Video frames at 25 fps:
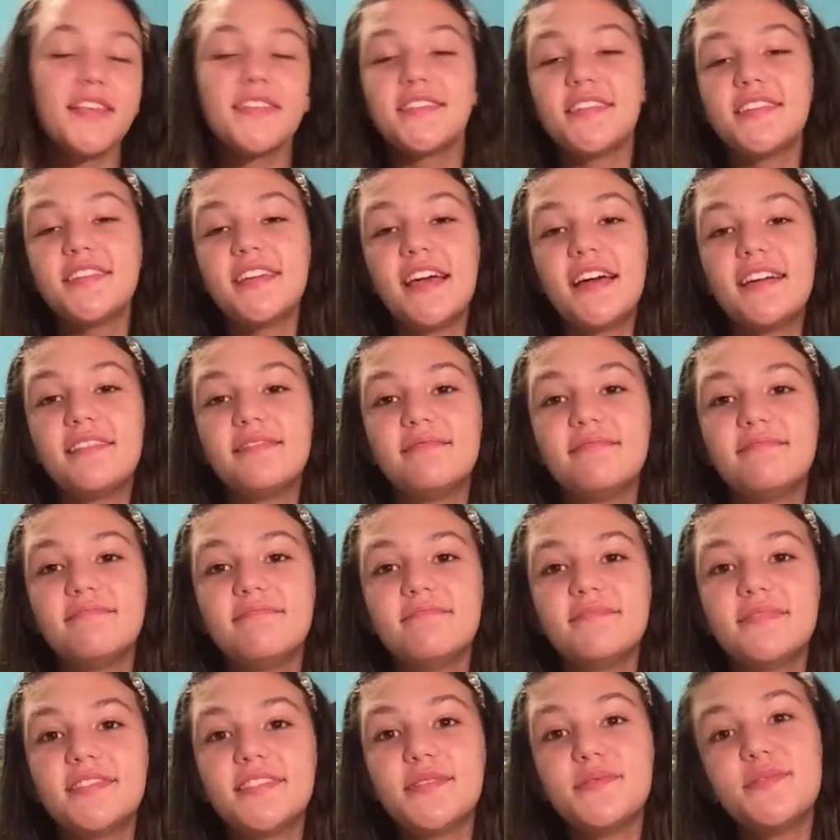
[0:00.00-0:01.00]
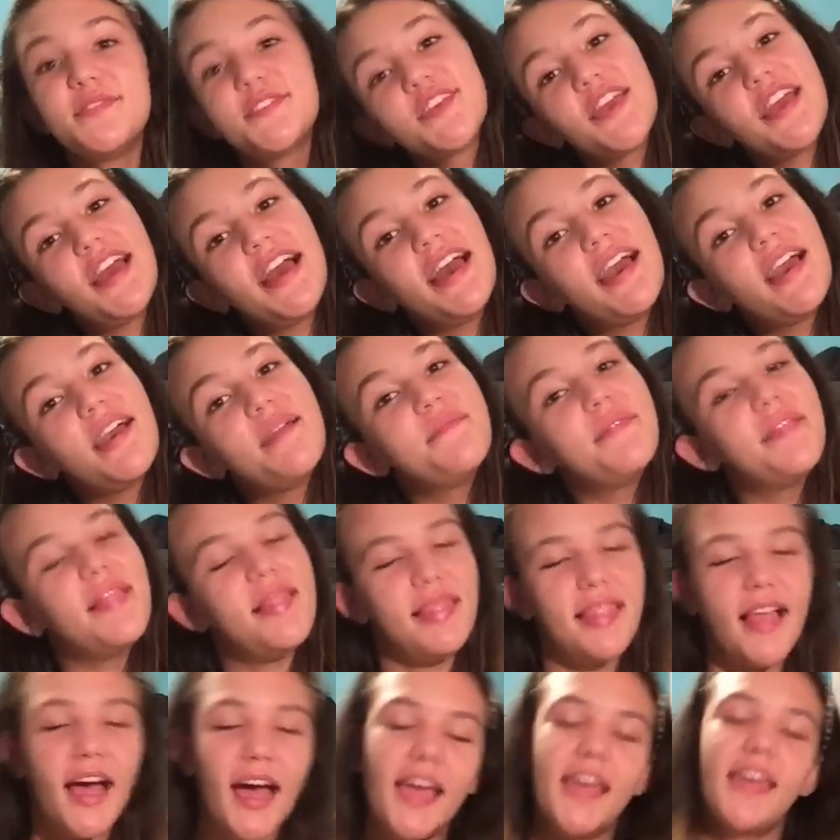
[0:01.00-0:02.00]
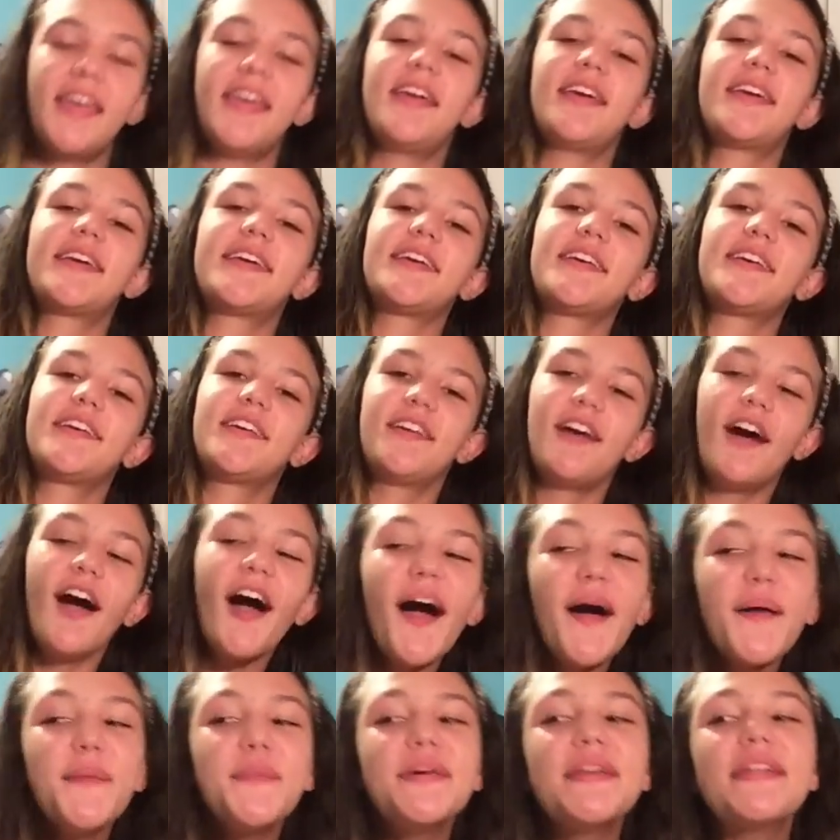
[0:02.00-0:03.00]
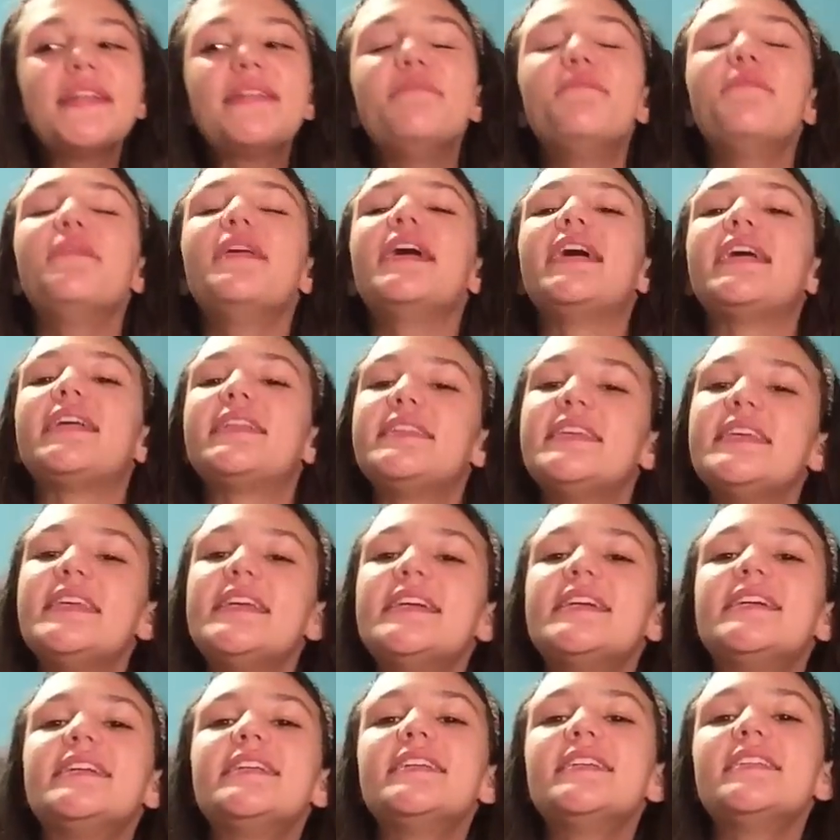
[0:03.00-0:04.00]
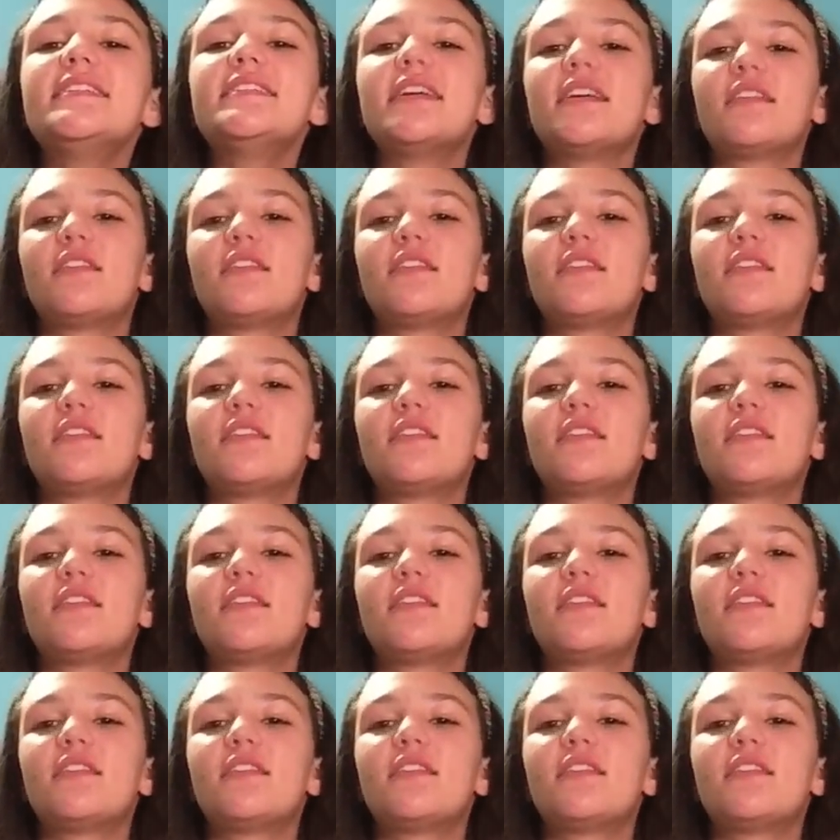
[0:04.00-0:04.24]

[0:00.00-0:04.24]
So yeah, subscribe, like, comment ideas.